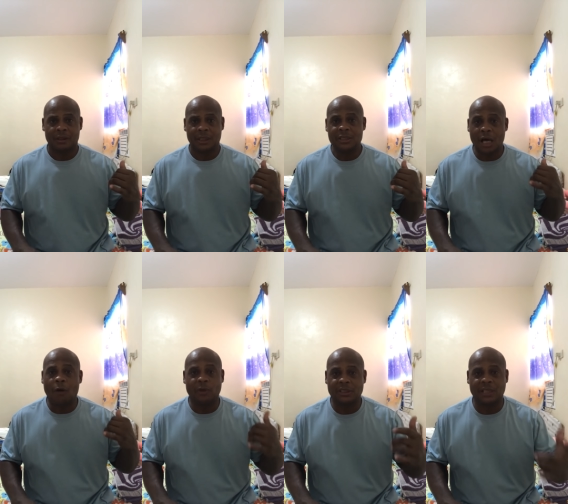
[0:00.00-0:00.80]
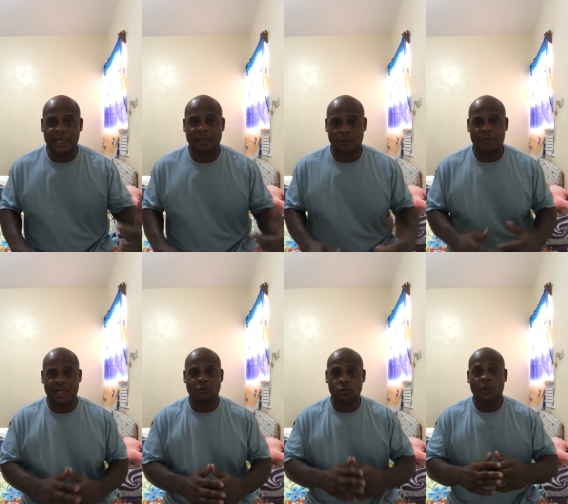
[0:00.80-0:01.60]
he's always thinking
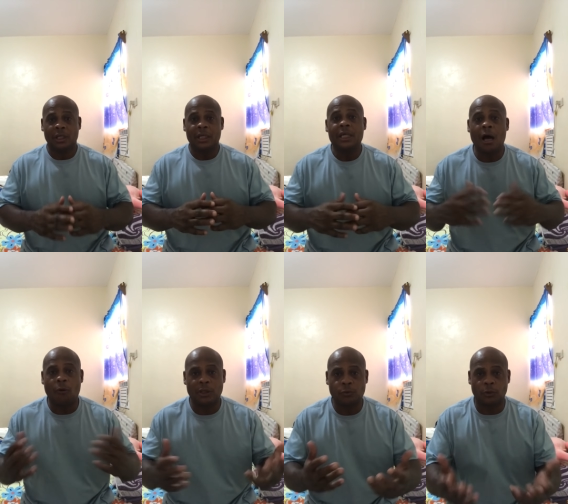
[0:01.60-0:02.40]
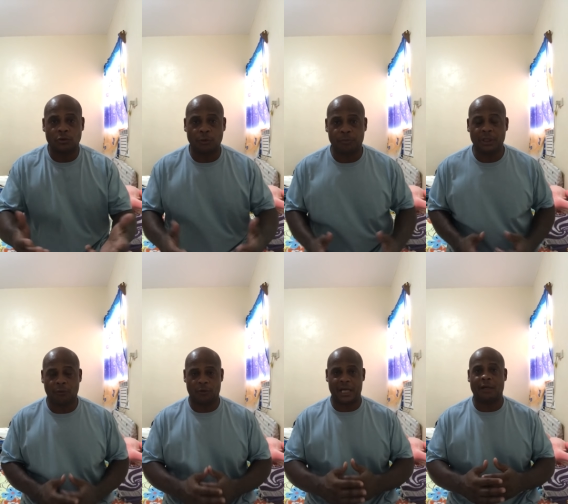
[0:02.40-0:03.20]
about you. He always wants to be
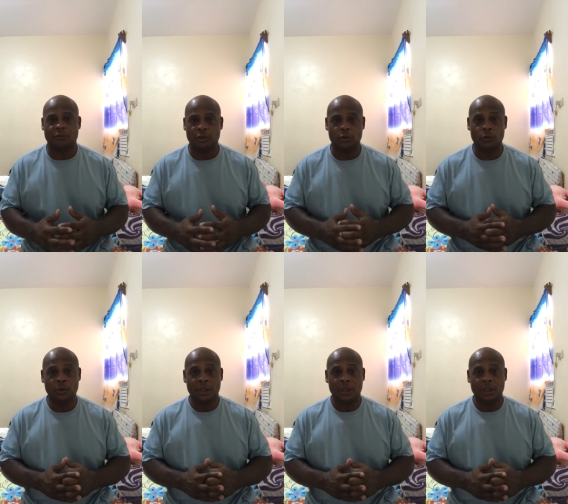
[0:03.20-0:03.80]
around you.